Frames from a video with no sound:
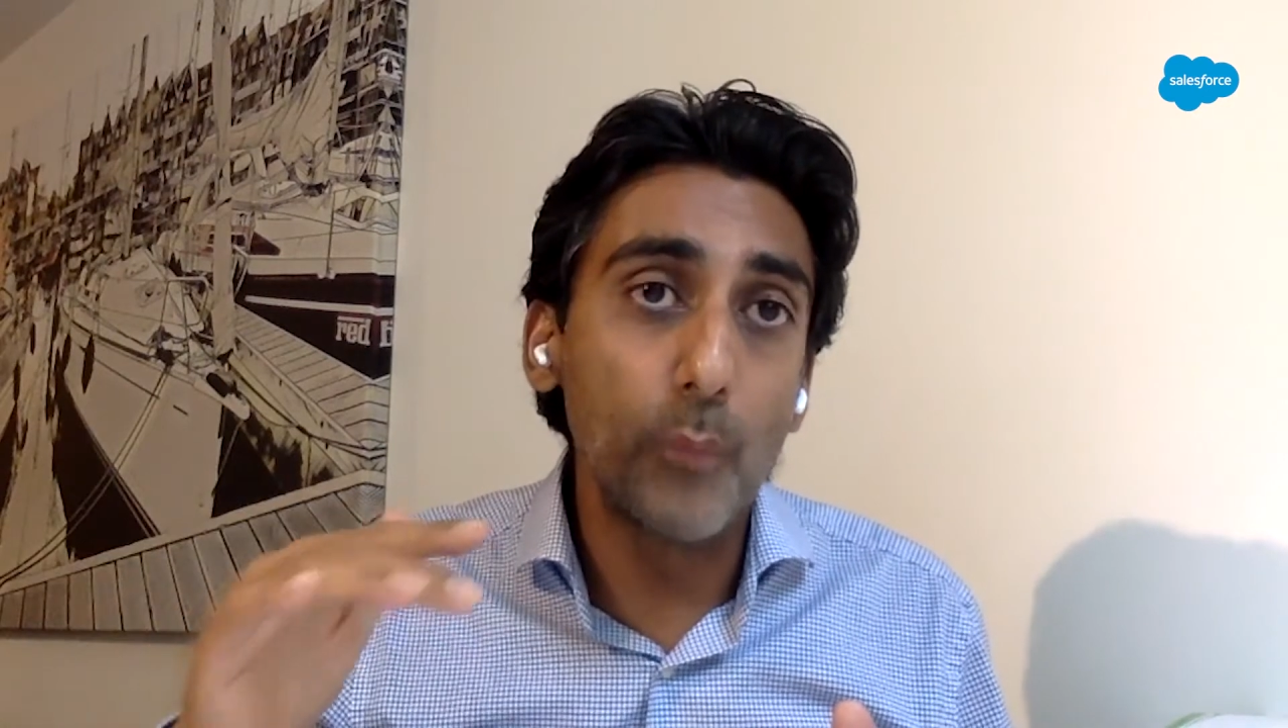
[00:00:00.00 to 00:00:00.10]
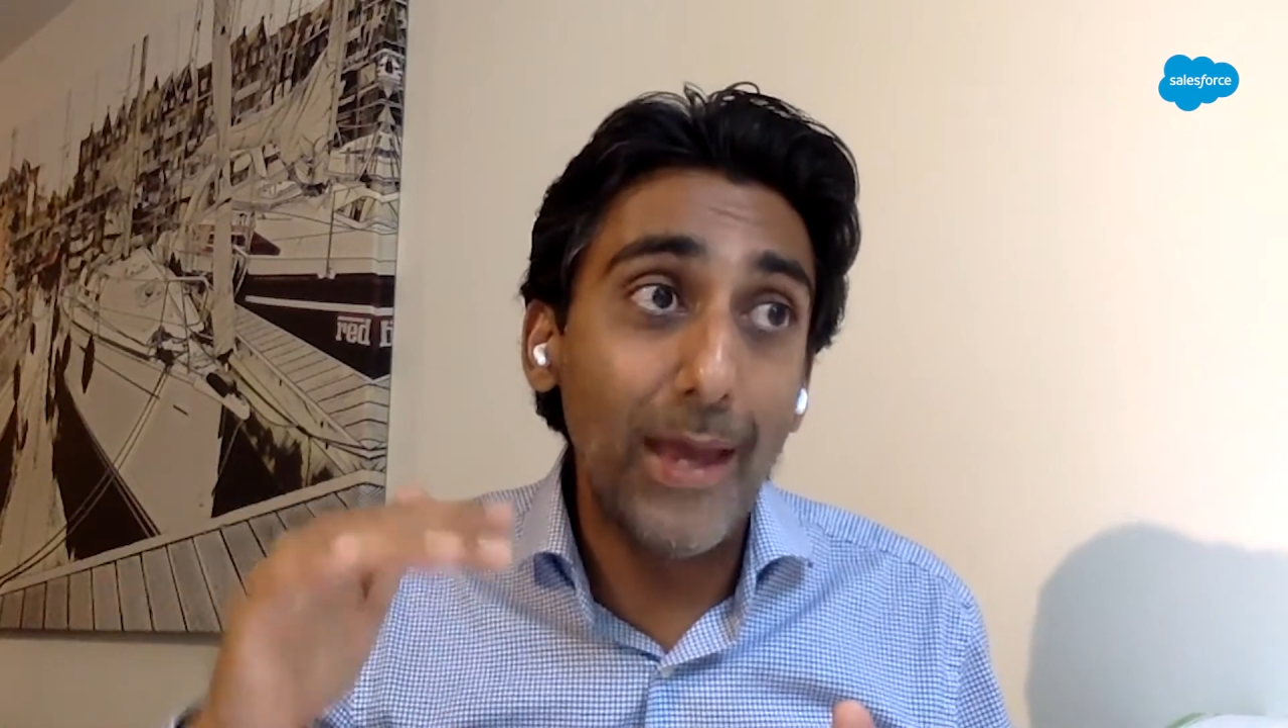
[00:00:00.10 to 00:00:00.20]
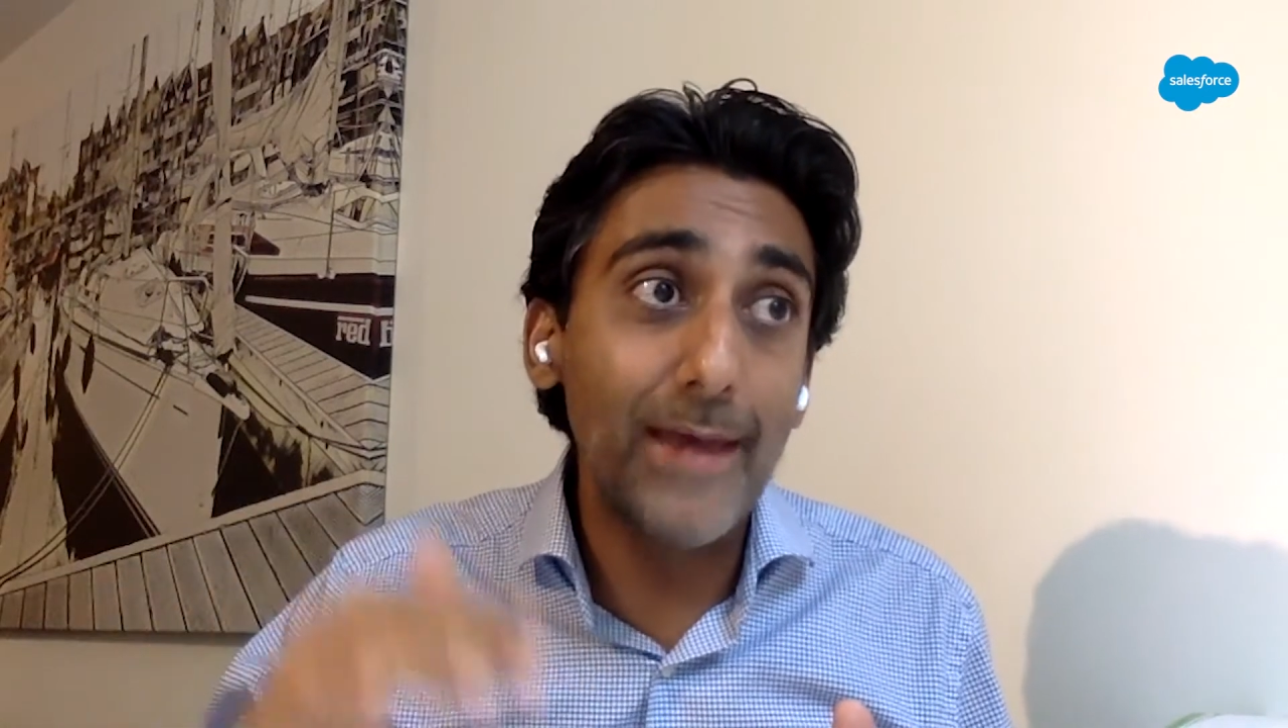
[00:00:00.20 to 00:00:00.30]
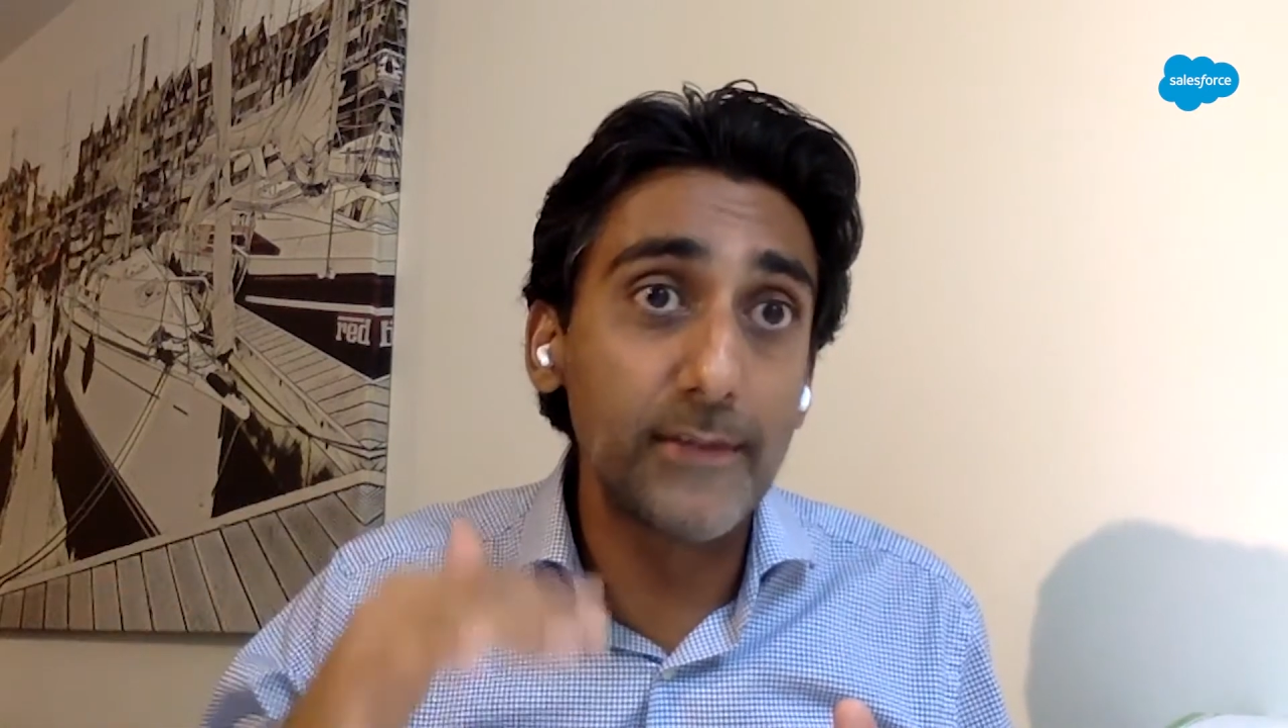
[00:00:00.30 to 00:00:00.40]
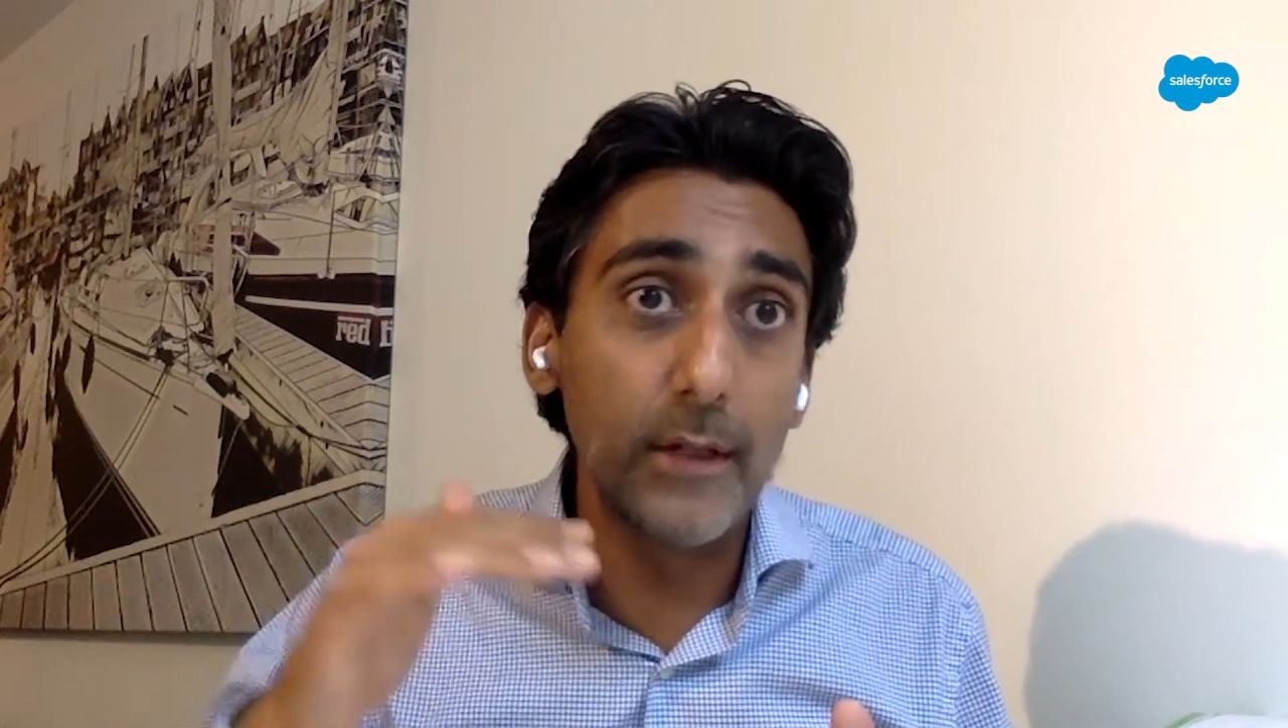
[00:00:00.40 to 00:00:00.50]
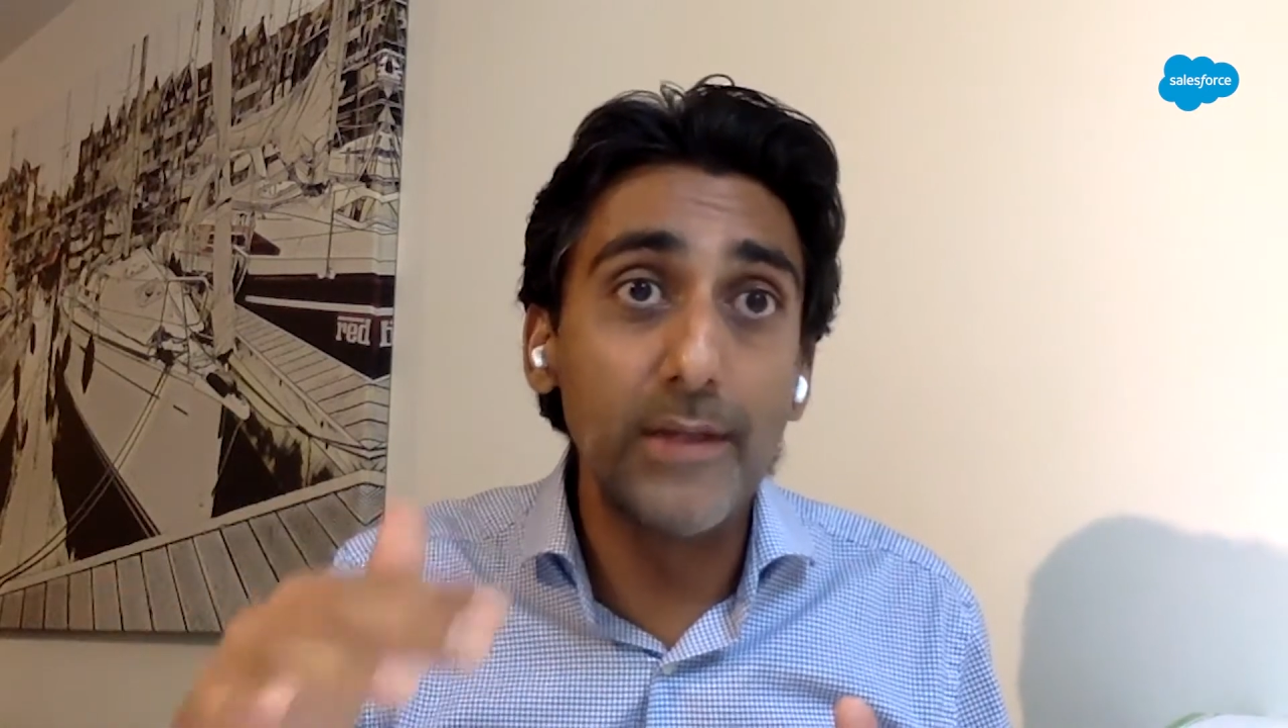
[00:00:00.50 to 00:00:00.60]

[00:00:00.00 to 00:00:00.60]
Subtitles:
as they're